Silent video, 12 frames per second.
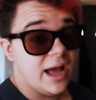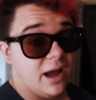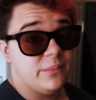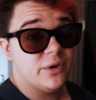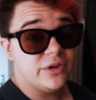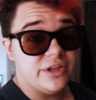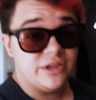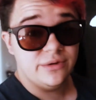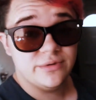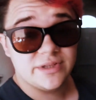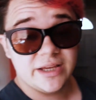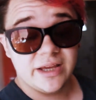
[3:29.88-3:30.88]
I'm not
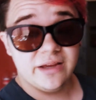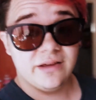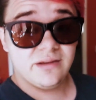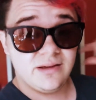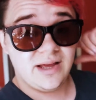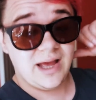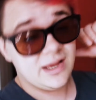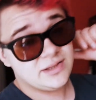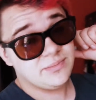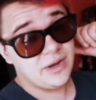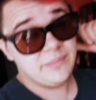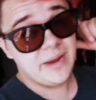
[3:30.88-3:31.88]
using it
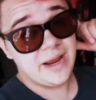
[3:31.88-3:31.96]
as my